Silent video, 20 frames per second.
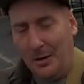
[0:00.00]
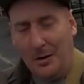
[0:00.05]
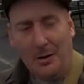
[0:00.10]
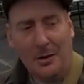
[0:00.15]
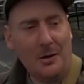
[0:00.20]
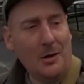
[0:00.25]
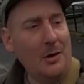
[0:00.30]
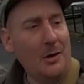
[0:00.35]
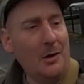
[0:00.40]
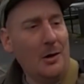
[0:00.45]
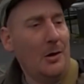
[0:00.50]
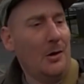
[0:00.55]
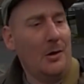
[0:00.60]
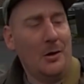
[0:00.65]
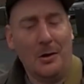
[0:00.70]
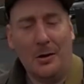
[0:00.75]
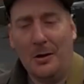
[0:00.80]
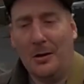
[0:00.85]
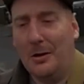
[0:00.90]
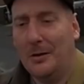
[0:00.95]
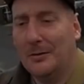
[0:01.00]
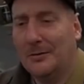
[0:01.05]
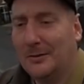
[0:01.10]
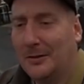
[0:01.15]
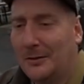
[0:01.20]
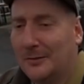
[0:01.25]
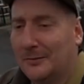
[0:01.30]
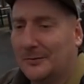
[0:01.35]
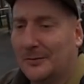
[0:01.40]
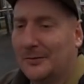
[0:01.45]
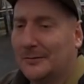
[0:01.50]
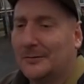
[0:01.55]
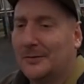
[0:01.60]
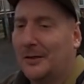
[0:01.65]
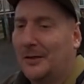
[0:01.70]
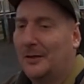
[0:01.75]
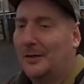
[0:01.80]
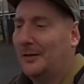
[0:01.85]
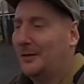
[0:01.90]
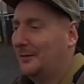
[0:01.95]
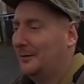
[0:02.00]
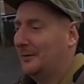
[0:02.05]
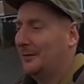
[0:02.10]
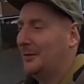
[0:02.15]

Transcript: oh, you trying to oh, hit? Oh, oh, no, no, no.